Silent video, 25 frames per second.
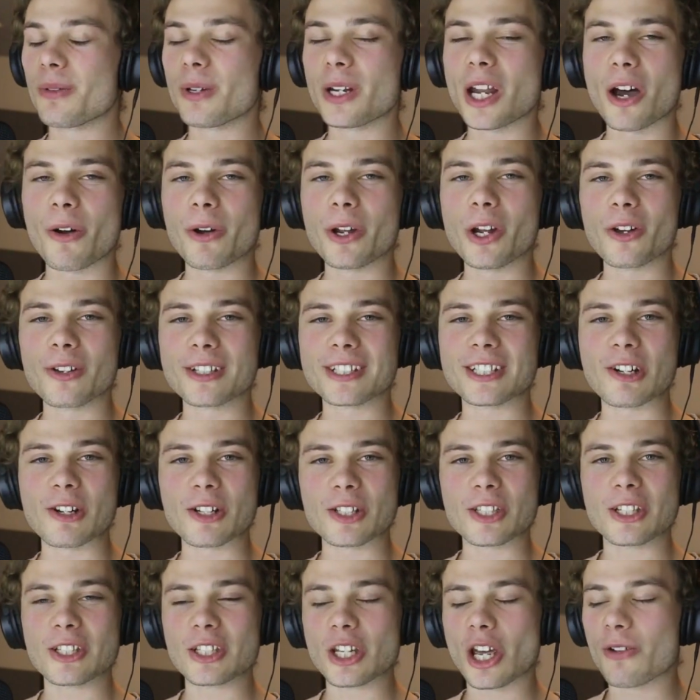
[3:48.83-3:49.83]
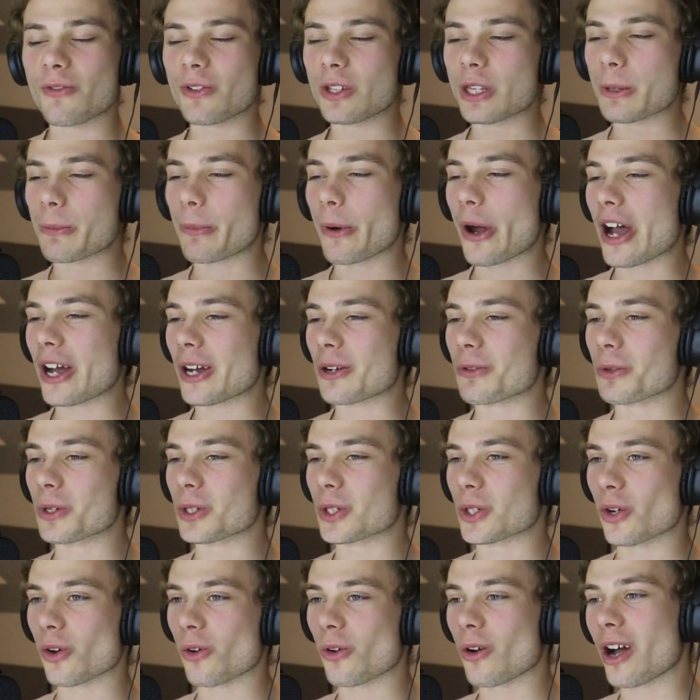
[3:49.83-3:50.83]
But no, in all seriousness, over the bike
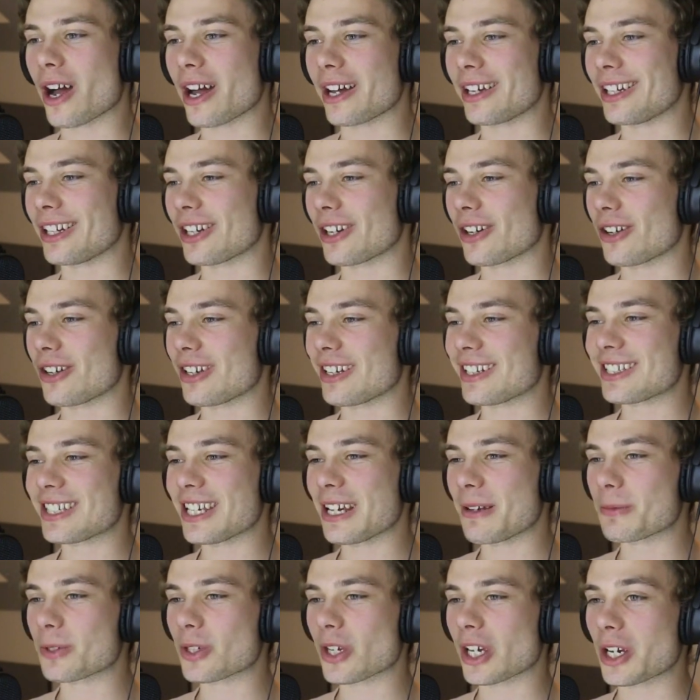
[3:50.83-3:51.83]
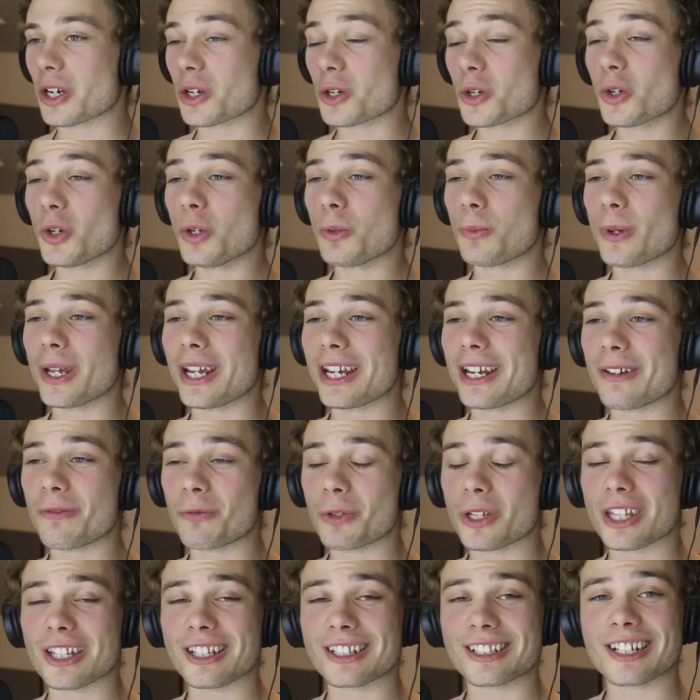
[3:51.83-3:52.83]
was alright, It seems like it could be,
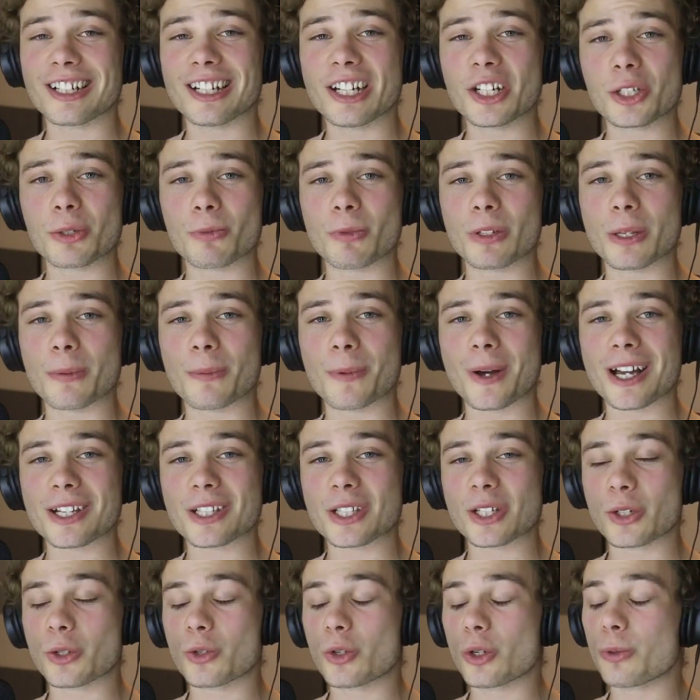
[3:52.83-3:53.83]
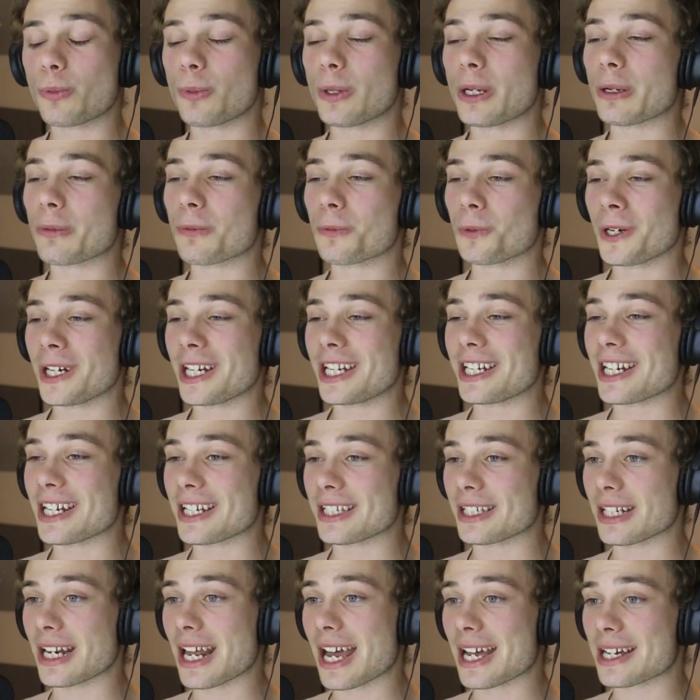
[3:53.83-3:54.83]
with a collision with a bus, it could be a pretty decent